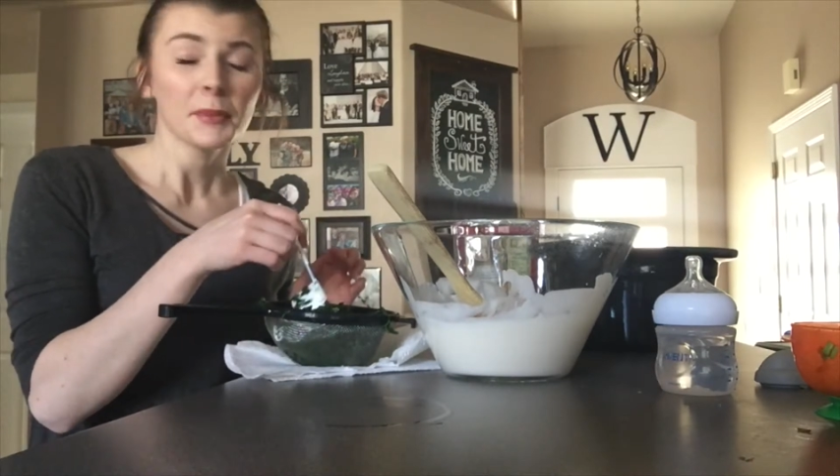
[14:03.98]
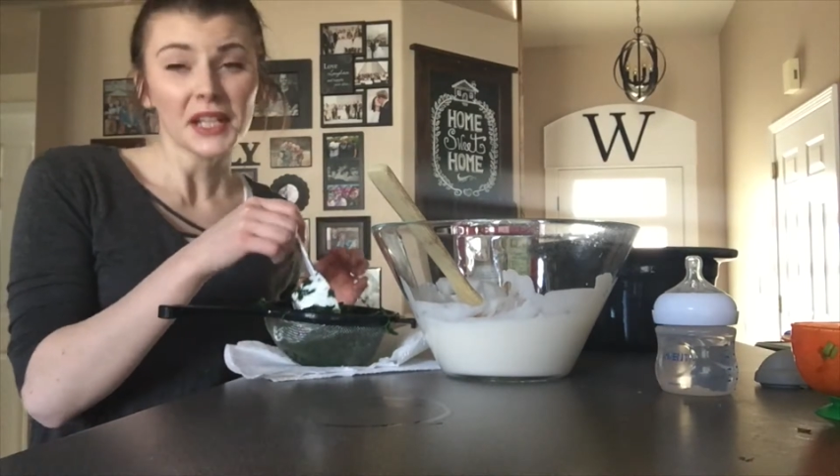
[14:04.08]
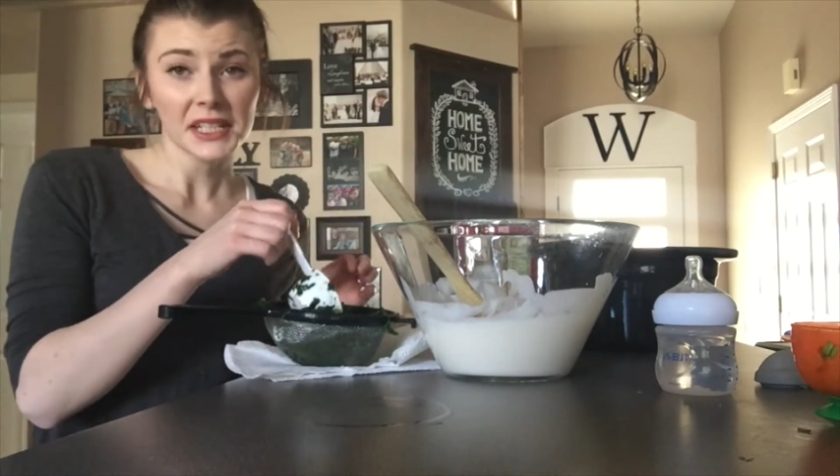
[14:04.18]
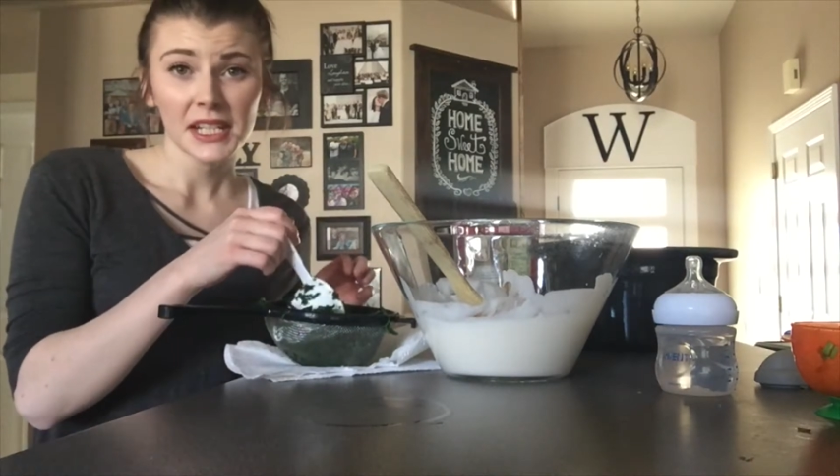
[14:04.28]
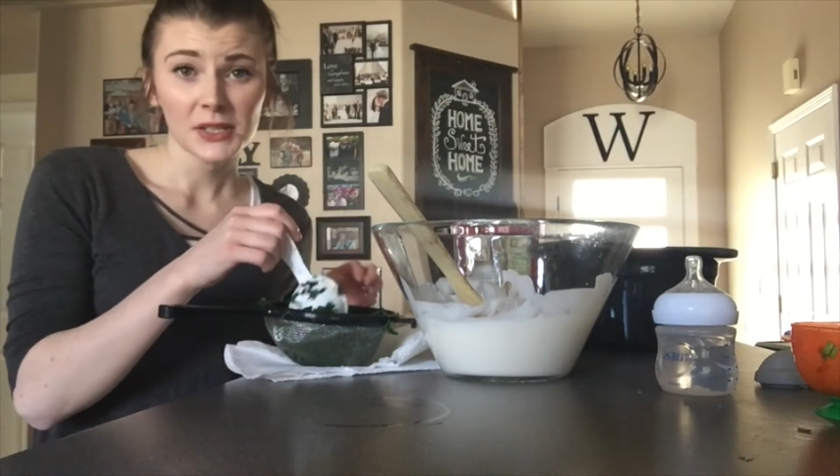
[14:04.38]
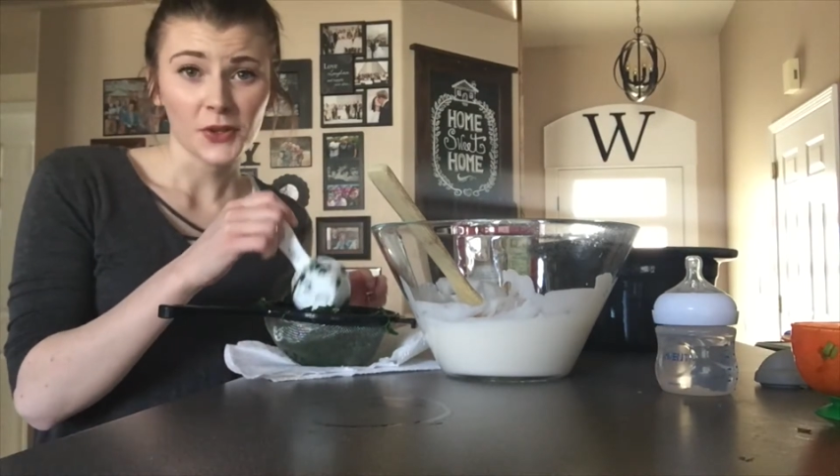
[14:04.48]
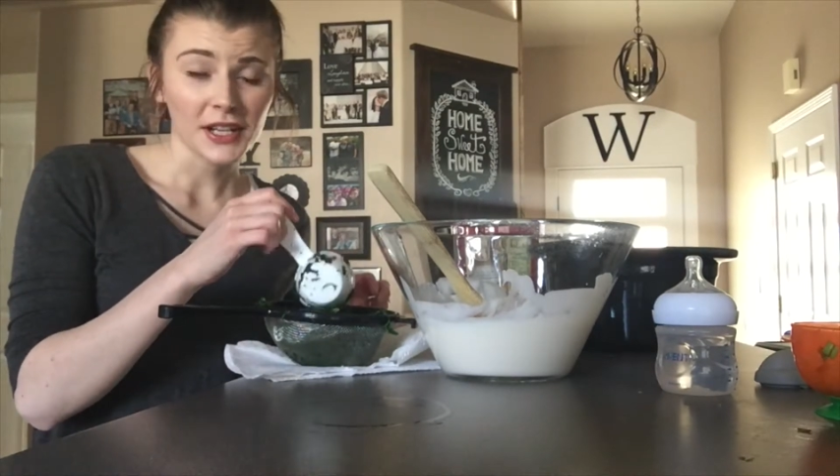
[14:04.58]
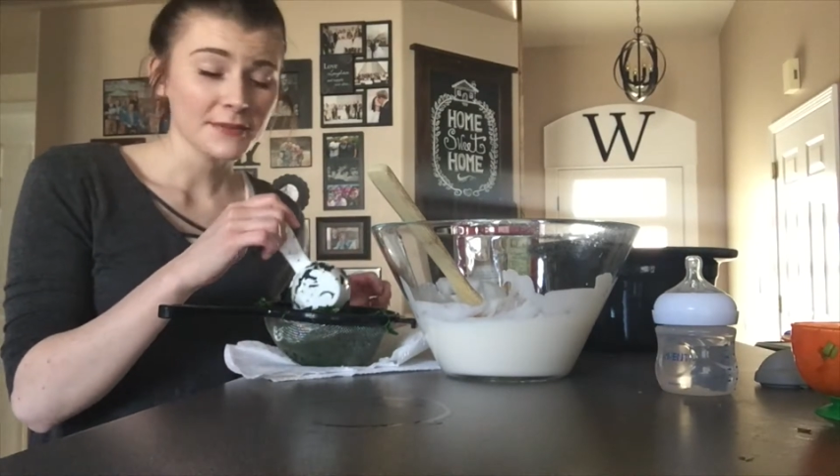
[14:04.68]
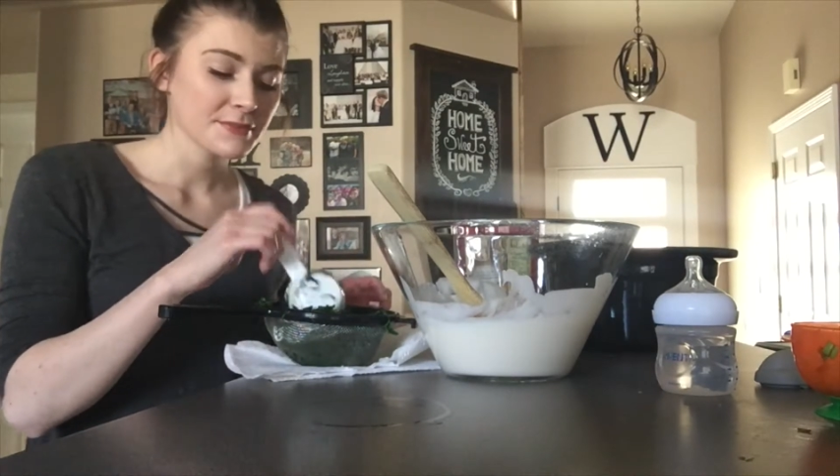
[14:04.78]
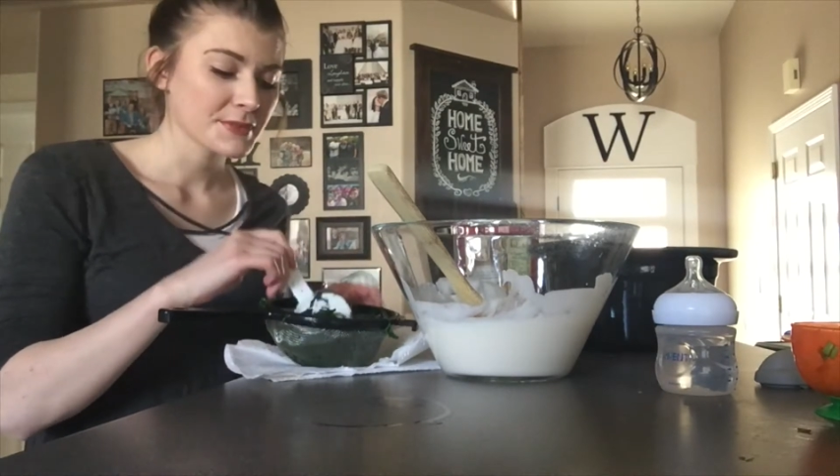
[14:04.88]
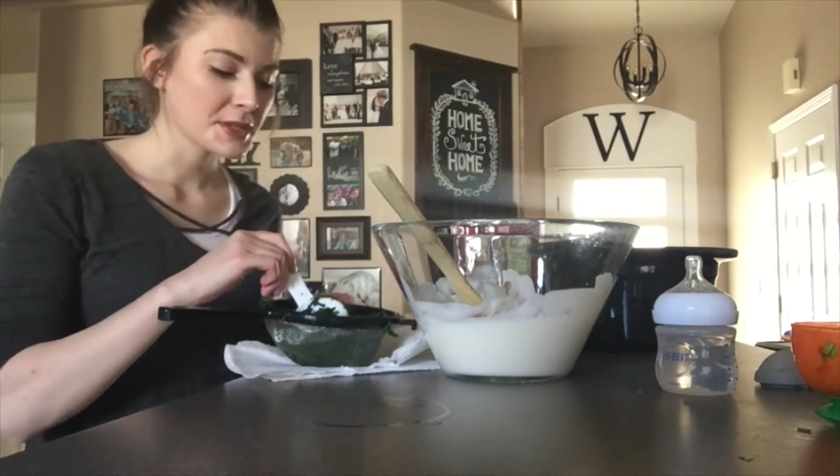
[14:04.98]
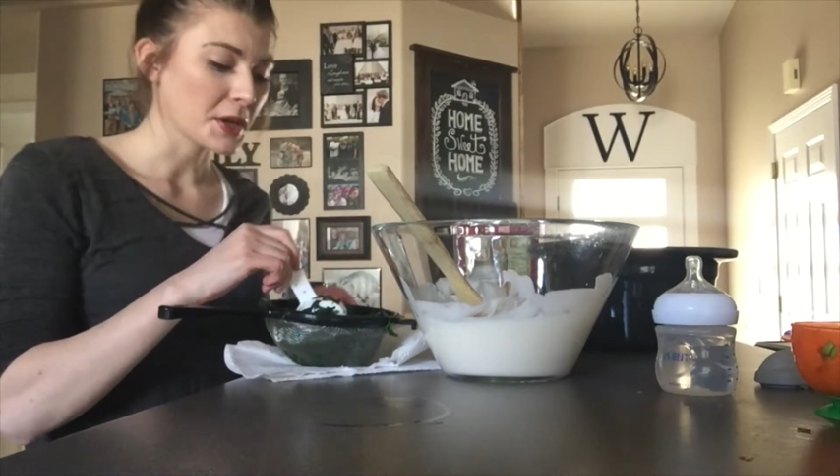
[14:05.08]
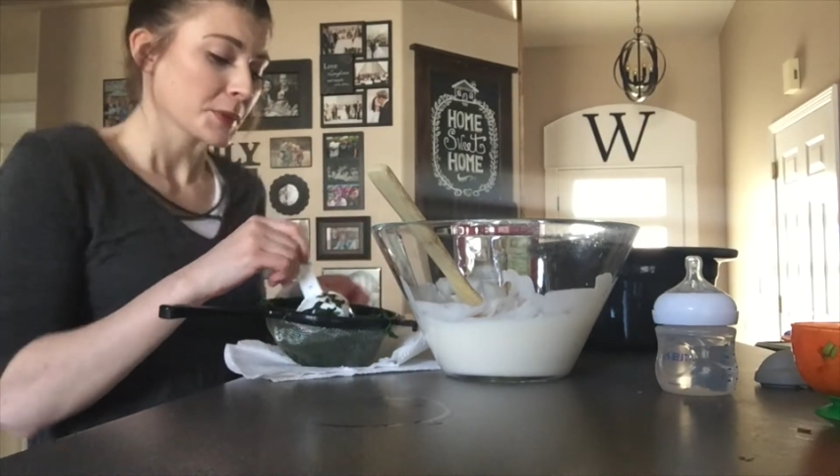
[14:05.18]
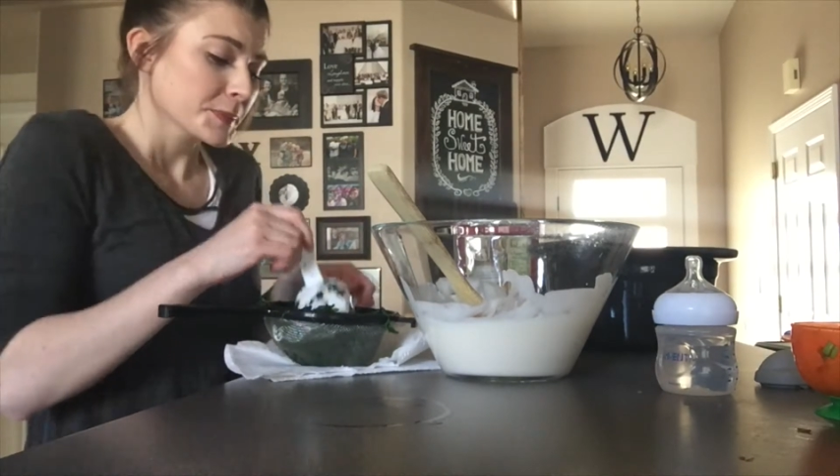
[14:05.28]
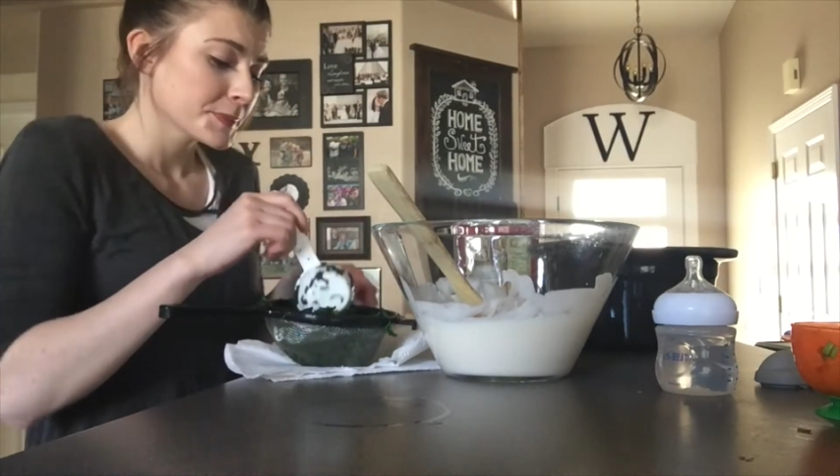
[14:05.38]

but it tastes great, so.